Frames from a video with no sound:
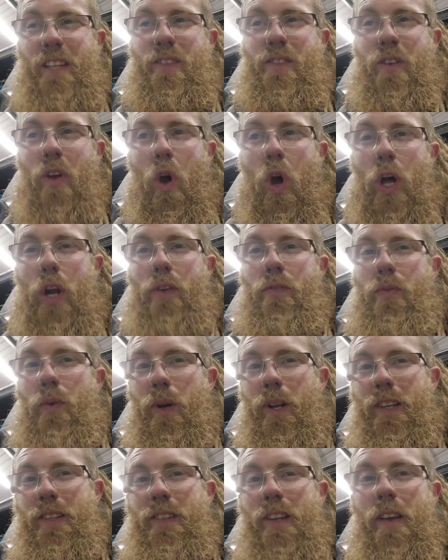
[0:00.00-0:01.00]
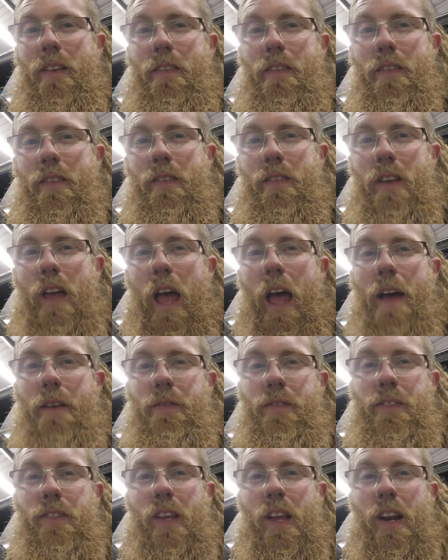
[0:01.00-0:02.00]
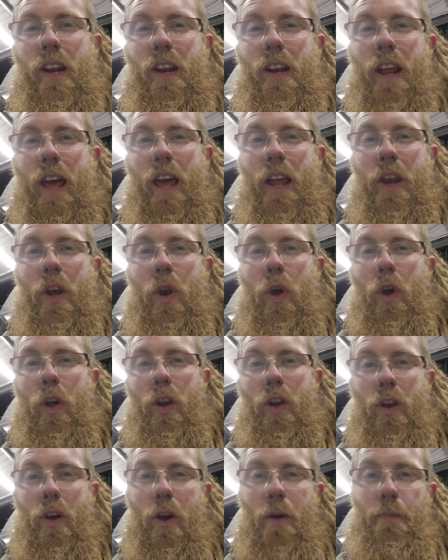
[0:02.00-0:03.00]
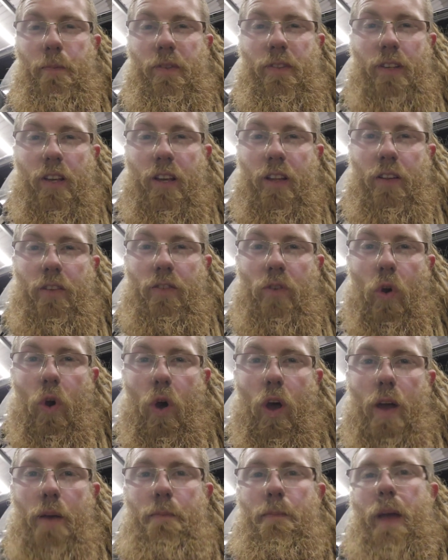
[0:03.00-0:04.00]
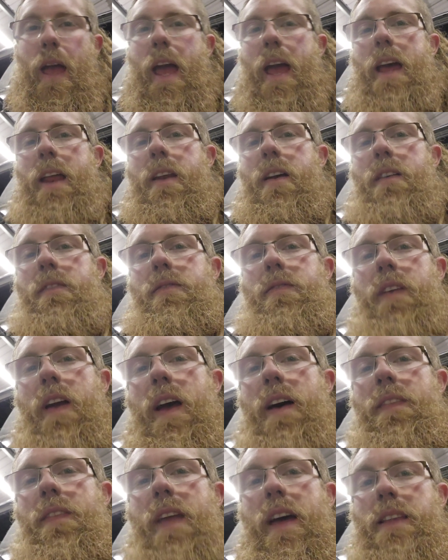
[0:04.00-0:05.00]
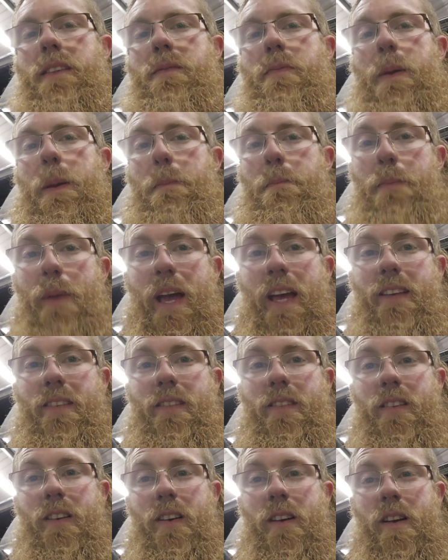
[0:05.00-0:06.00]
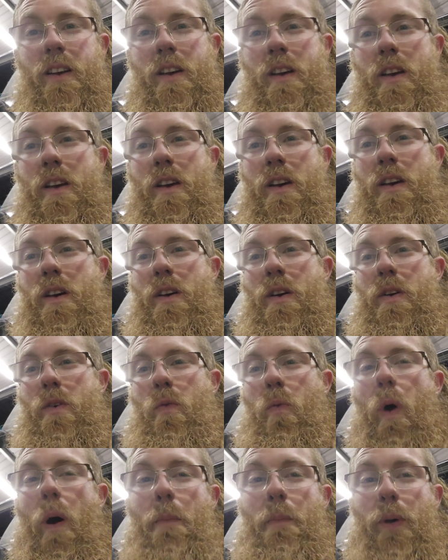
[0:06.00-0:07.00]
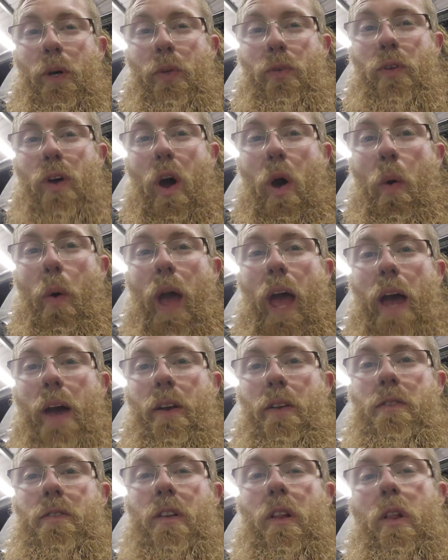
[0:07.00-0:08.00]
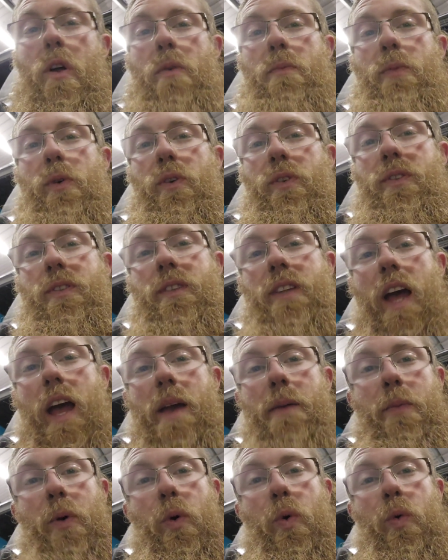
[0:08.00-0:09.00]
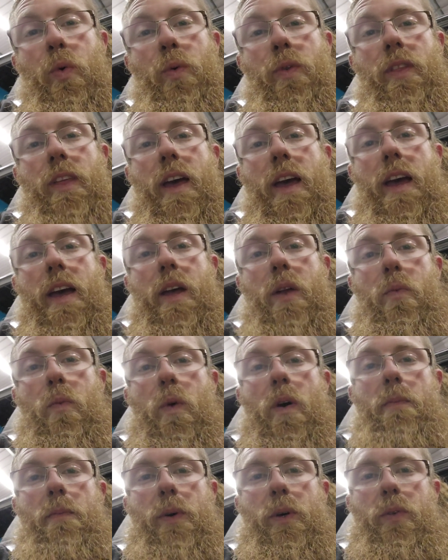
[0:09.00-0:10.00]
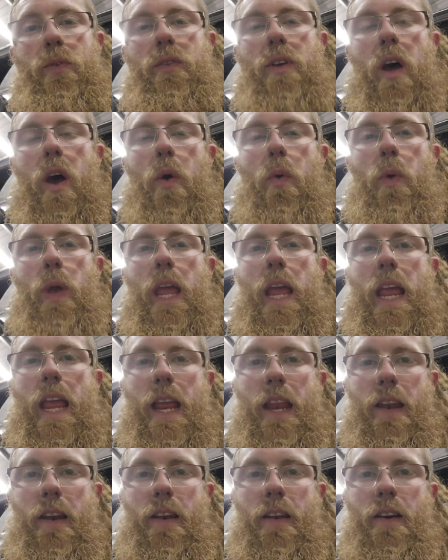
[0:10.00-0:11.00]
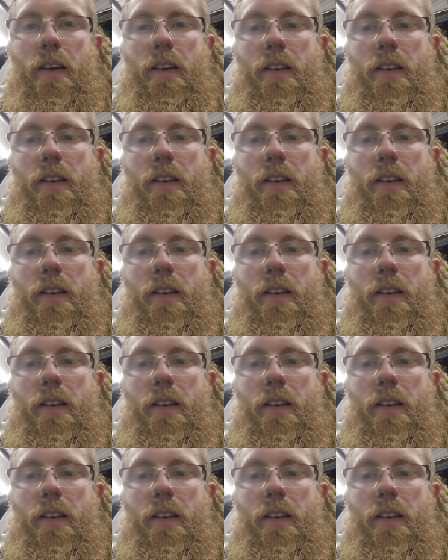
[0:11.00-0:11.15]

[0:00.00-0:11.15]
kind of what I have set it at 99% of the time, and I've found that to be best. 1mm toe out is a lot more stable than 1mm toe in.